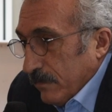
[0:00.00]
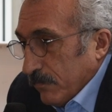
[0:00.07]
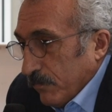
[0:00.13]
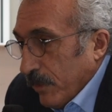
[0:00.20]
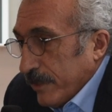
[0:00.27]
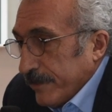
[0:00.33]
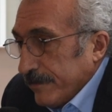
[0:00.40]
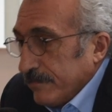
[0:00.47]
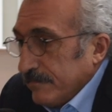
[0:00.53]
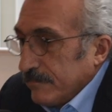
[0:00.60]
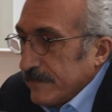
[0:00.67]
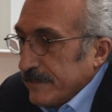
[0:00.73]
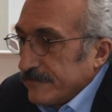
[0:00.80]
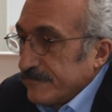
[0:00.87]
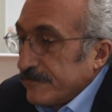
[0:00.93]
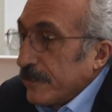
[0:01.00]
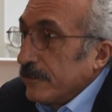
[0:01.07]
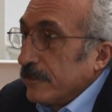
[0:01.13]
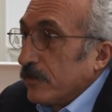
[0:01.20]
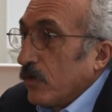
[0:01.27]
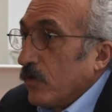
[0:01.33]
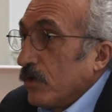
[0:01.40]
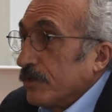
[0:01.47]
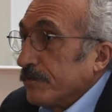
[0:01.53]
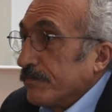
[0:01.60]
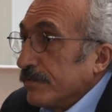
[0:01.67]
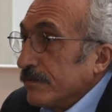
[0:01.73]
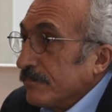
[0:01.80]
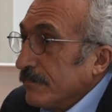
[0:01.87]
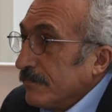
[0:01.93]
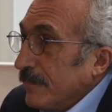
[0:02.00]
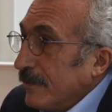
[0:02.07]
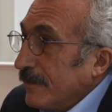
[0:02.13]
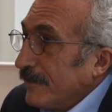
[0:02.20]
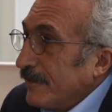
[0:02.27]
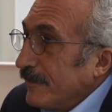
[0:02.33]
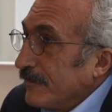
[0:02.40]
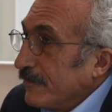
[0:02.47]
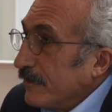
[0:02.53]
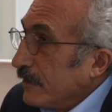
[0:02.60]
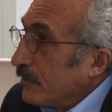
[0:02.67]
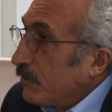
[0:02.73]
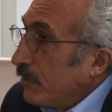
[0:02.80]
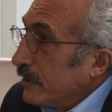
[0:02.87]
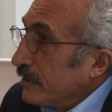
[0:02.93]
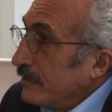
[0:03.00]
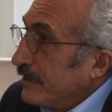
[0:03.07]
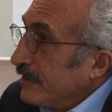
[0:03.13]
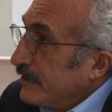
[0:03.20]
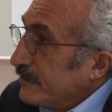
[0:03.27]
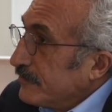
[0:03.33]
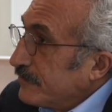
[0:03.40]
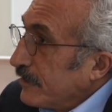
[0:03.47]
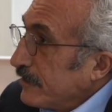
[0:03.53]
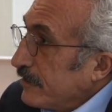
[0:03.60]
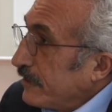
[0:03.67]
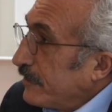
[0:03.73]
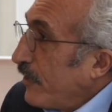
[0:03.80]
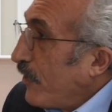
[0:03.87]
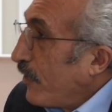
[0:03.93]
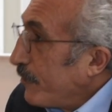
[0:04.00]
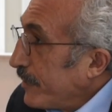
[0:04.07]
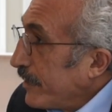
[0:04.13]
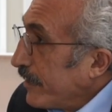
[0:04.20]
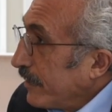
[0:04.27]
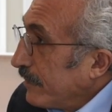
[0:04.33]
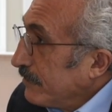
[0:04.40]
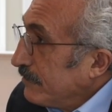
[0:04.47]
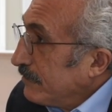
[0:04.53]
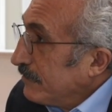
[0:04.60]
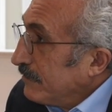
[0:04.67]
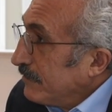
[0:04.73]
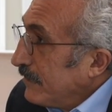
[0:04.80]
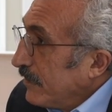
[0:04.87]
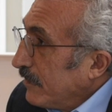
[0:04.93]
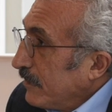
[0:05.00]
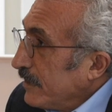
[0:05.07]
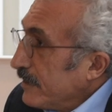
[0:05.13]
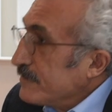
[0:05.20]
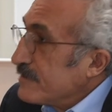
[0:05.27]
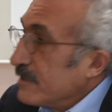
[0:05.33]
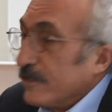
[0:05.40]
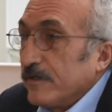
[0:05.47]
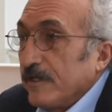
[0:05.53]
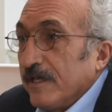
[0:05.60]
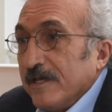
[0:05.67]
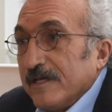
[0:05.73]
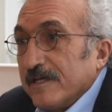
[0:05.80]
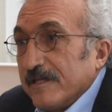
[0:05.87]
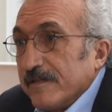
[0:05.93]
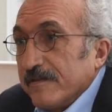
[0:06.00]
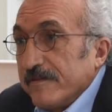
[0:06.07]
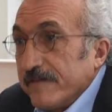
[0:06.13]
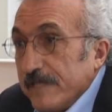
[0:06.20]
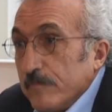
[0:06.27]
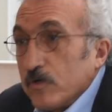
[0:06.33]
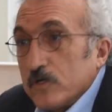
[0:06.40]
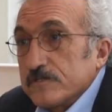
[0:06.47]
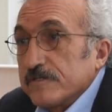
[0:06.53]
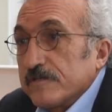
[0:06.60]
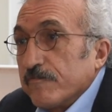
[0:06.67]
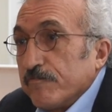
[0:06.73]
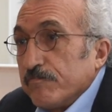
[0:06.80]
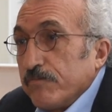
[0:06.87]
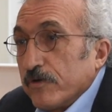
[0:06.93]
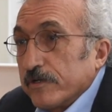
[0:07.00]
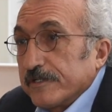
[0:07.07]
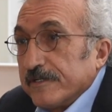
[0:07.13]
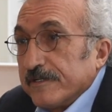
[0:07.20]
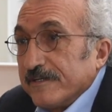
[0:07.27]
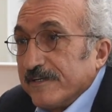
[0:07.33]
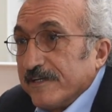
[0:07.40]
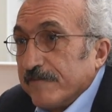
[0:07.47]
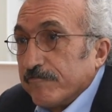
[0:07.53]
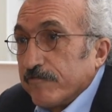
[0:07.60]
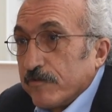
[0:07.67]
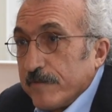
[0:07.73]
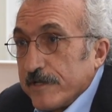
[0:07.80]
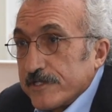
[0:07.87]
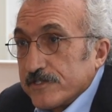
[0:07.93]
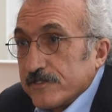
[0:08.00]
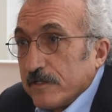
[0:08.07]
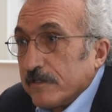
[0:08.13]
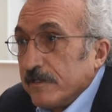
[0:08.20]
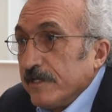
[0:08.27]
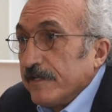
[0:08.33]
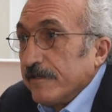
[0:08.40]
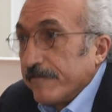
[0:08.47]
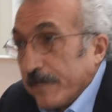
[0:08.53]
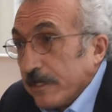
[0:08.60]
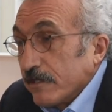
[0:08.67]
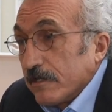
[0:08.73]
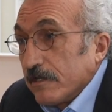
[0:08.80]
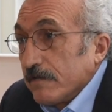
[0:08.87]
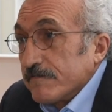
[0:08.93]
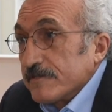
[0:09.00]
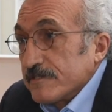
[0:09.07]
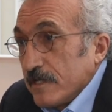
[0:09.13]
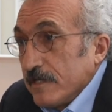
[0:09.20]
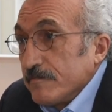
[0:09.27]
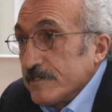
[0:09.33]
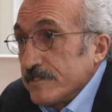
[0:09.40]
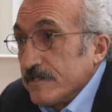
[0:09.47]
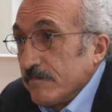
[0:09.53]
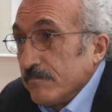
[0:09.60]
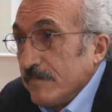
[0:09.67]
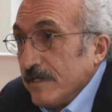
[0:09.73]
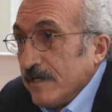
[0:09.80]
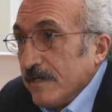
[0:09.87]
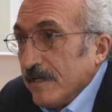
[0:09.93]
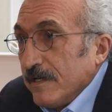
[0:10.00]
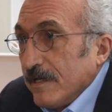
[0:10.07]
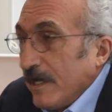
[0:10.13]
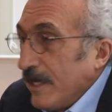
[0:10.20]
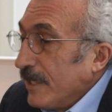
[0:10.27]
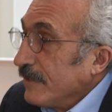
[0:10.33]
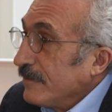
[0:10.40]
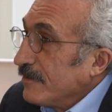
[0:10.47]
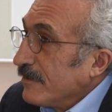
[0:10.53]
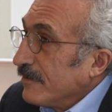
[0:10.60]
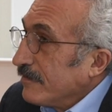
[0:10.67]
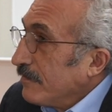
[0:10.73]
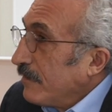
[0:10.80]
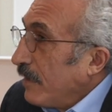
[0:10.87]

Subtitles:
One, Sayyad Qutb, and the other one, Sayyad Khamenei. Easily the most important, influential thinker of Islamism, and